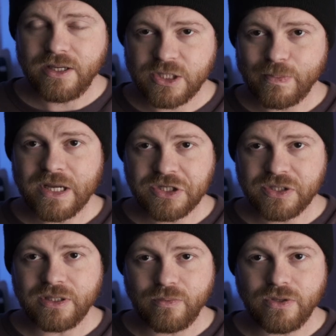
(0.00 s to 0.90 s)

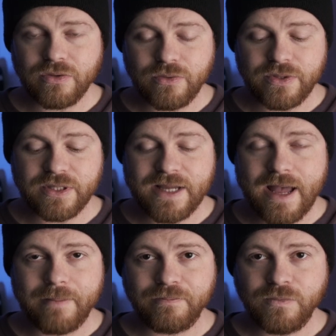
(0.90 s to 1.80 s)
especially when you're doing the
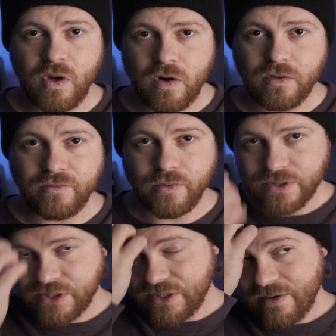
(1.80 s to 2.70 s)
tap to
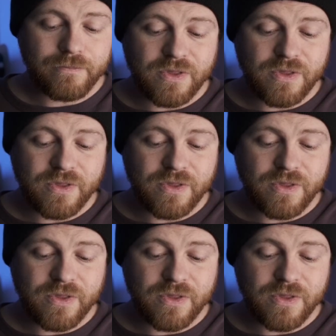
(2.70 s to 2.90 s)
autofocus stuff.